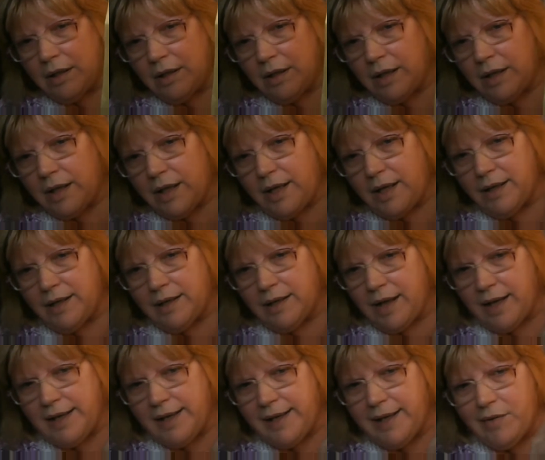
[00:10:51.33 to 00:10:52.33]
And
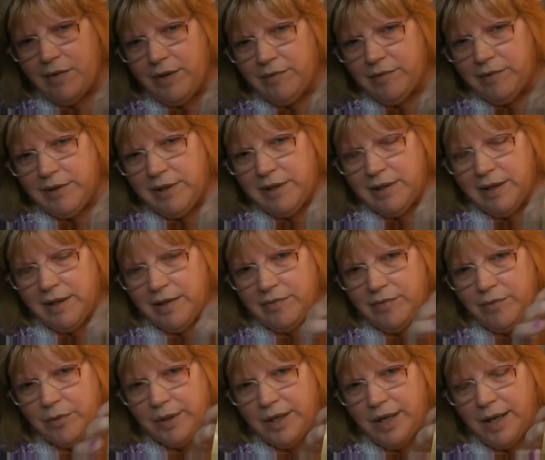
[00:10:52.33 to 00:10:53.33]
I count everything like
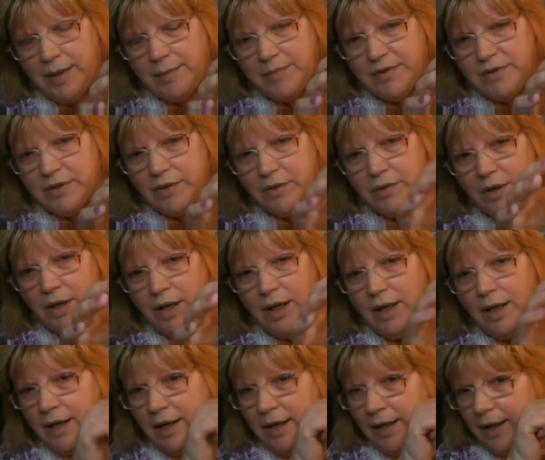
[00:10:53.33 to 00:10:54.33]
4 times, so
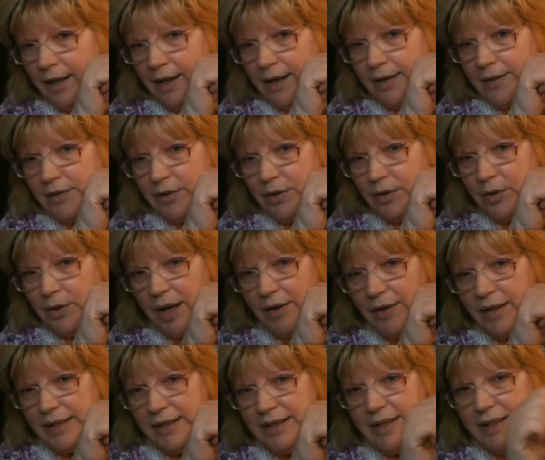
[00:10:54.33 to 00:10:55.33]
I don't know how
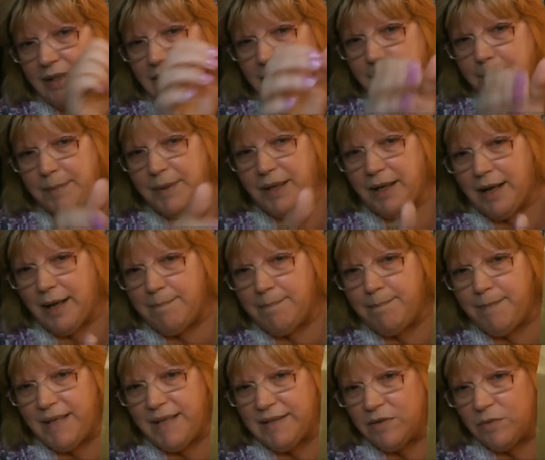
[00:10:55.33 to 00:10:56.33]
I did it, but I
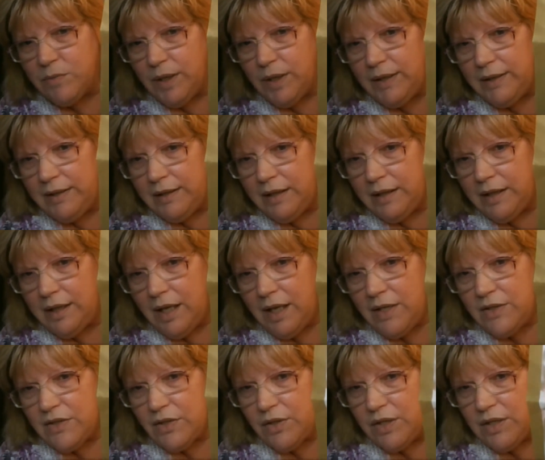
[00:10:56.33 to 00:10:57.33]
missed one.
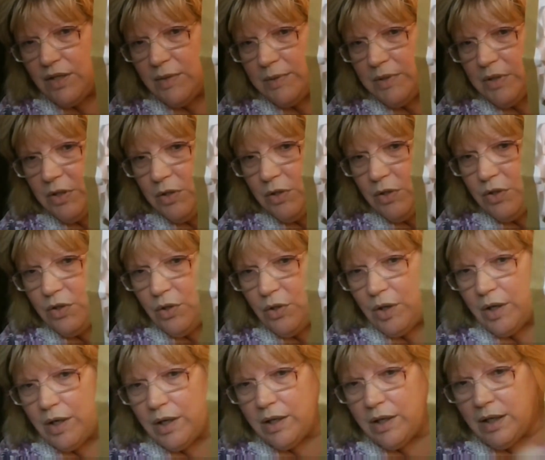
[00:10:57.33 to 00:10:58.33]
So this was too
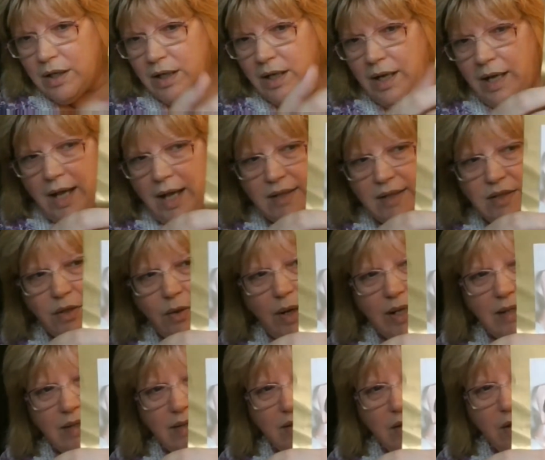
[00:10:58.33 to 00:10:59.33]
short. And so I
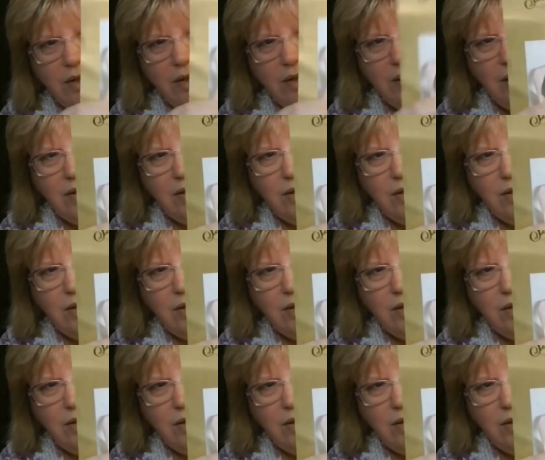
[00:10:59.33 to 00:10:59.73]
had started on the